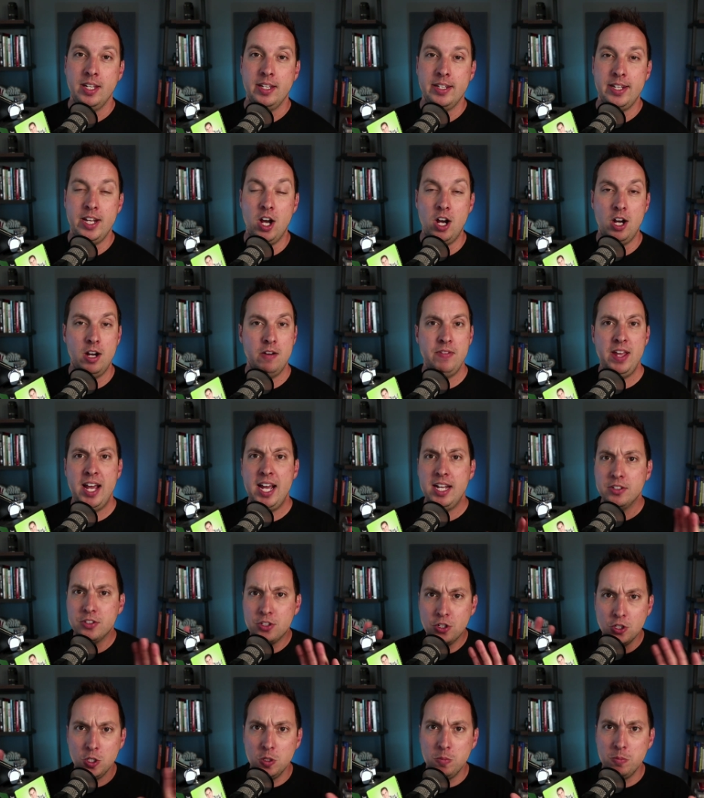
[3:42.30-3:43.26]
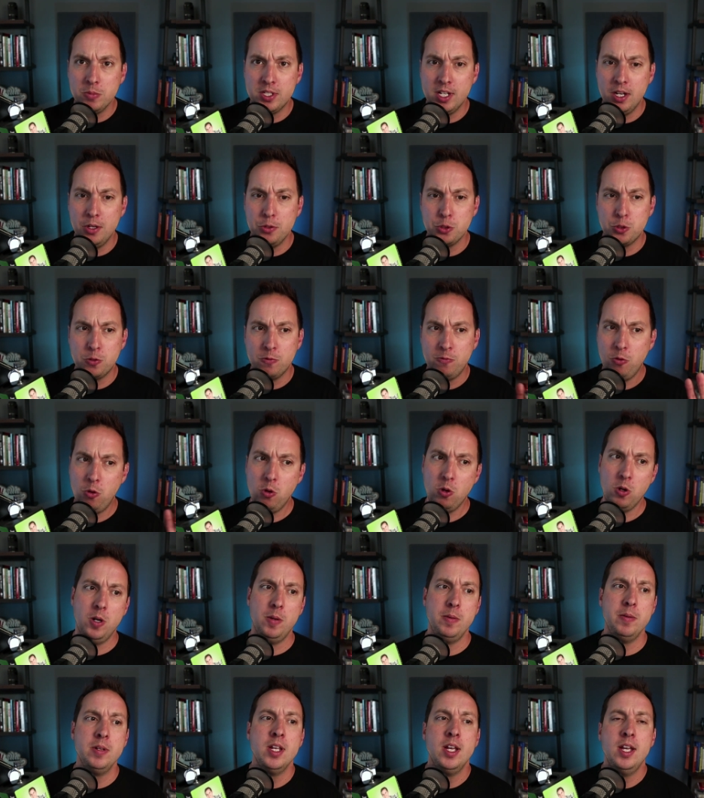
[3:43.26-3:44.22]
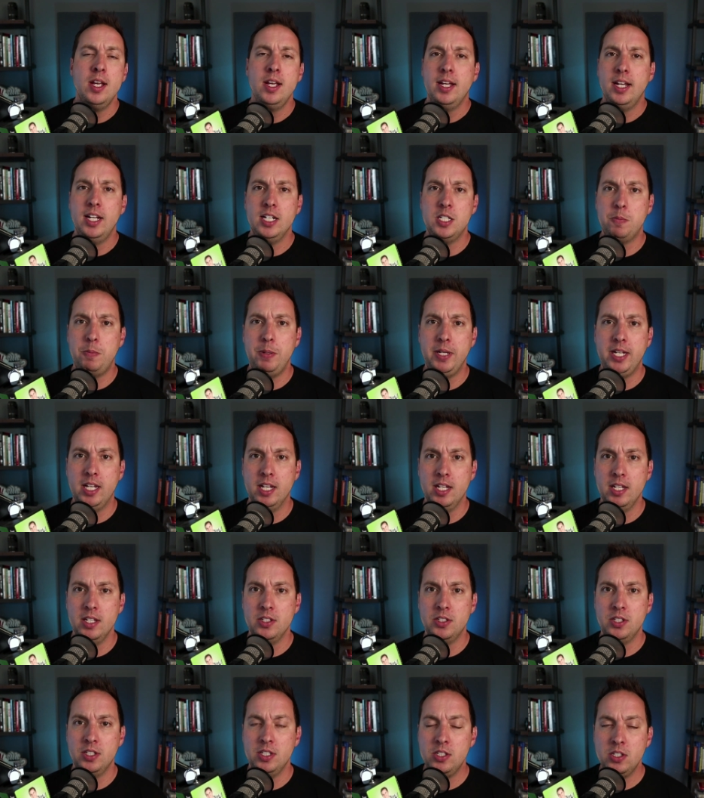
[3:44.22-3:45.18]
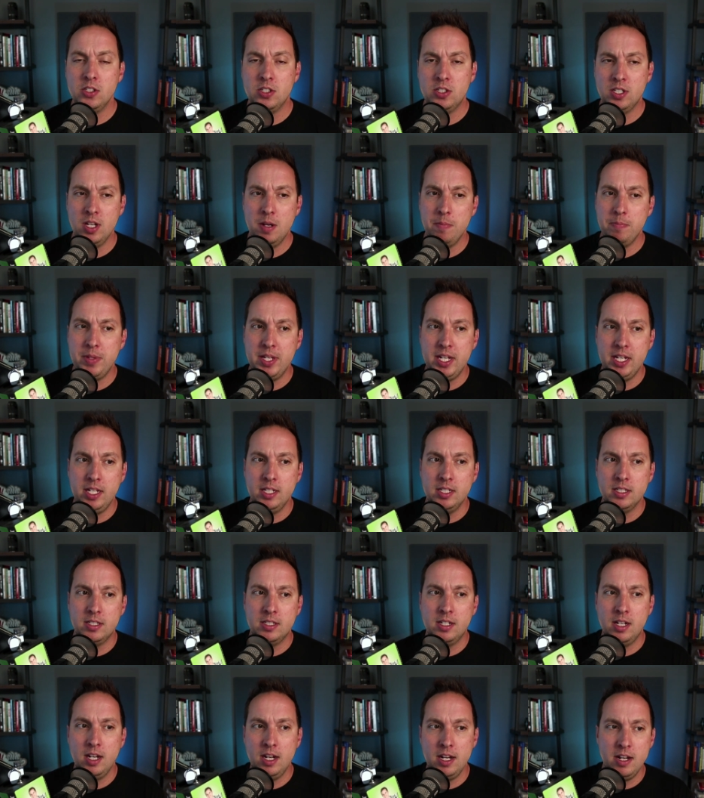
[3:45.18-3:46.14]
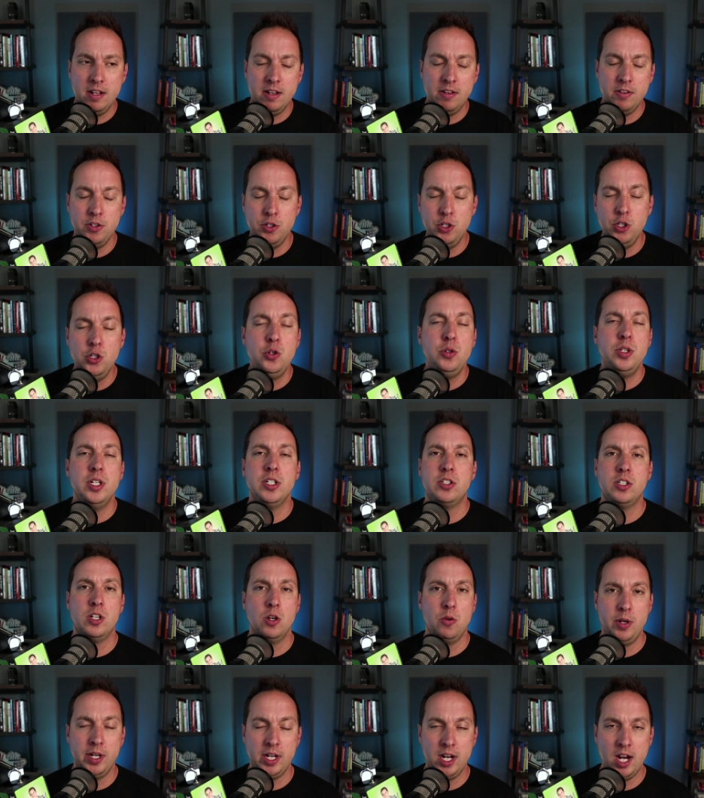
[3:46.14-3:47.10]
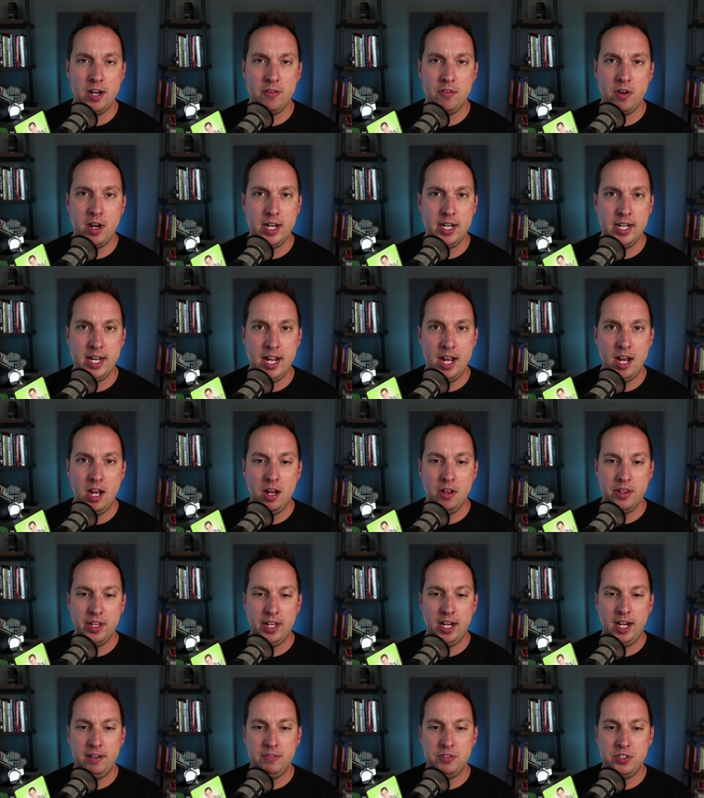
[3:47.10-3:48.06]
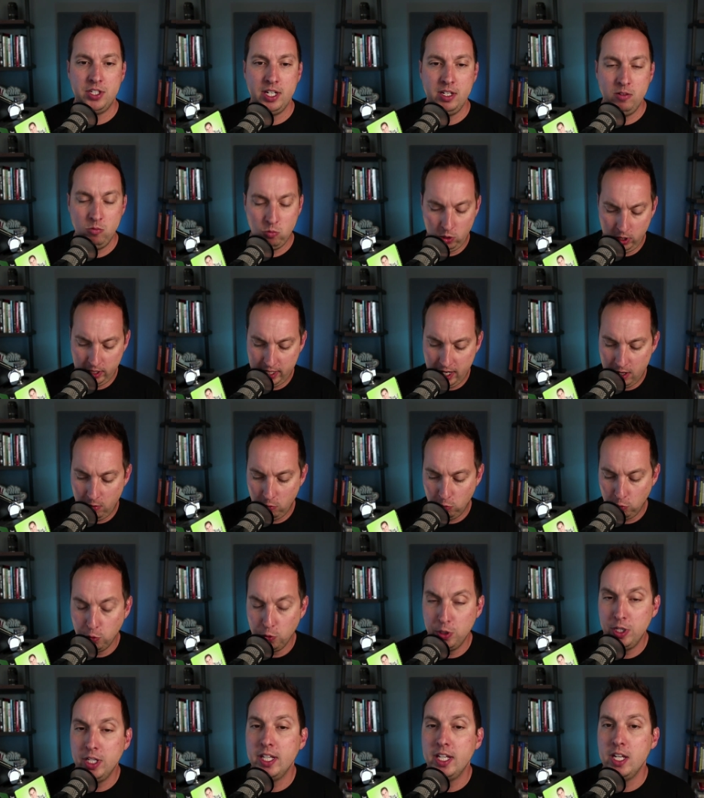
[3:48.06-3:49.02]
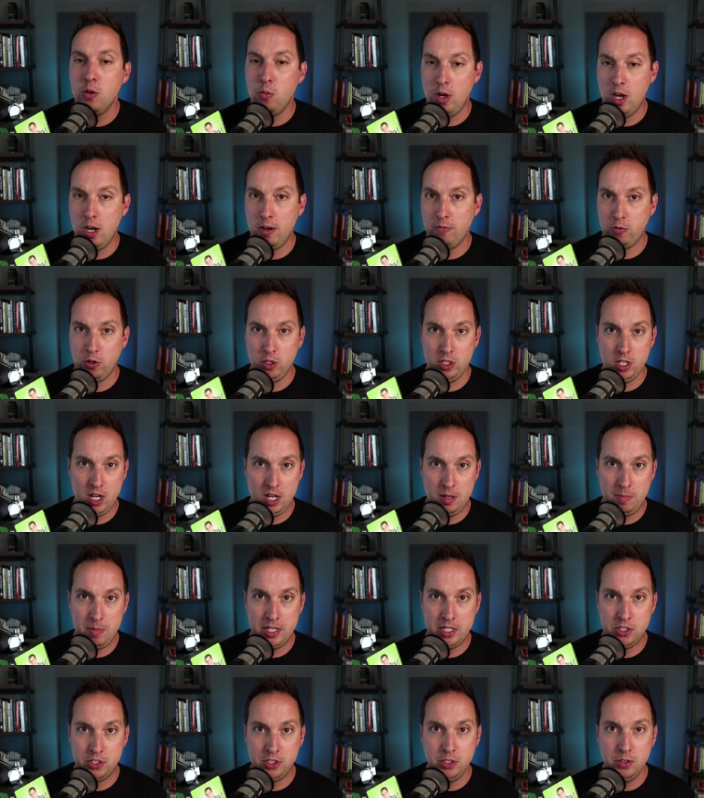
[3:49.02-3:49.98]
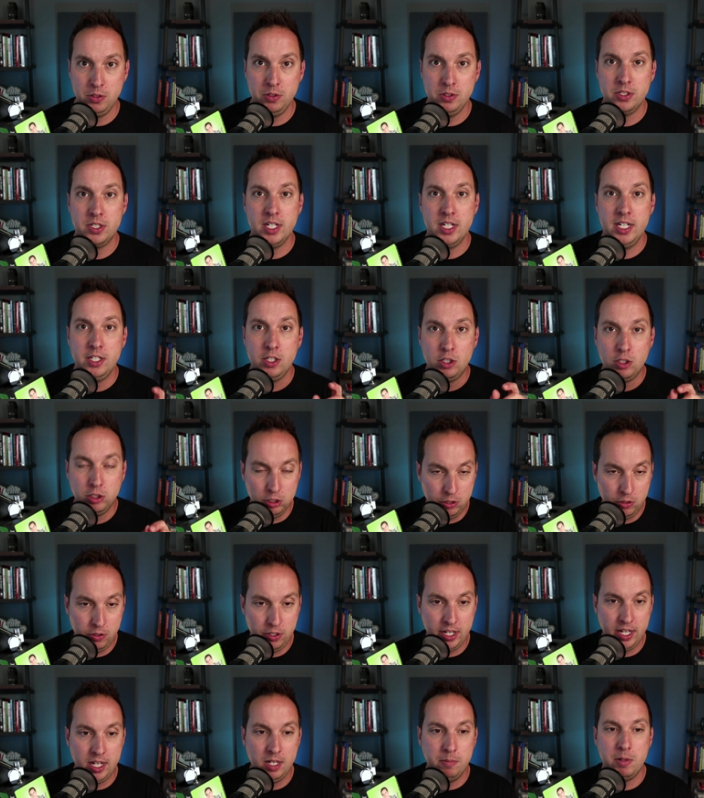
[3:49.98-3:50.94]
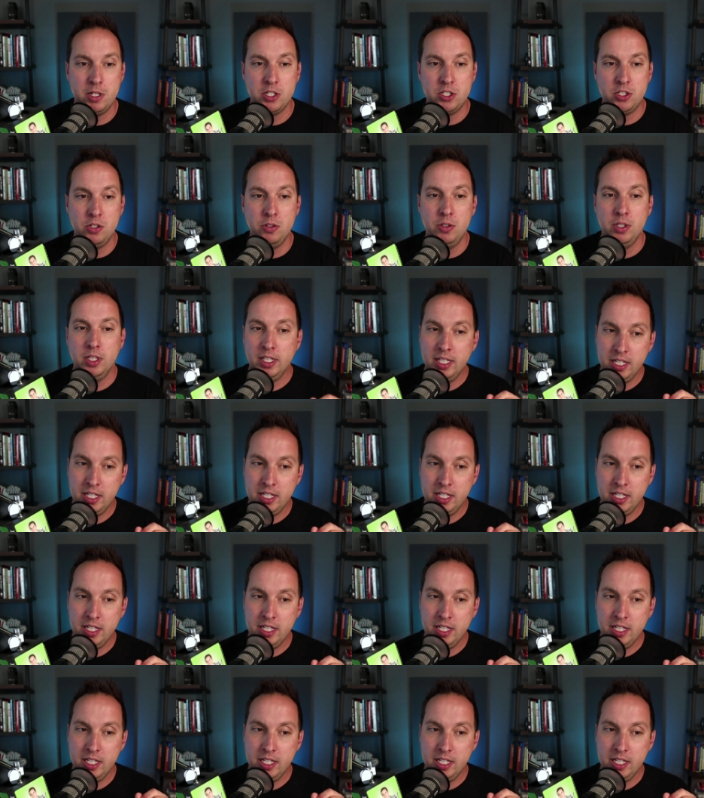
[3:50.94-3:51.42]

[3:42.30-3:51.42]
Now, if that term sounds foreign, it's because this is something that's kind of new that's going on right now that I've seen work out really well for a lot of my students, including my student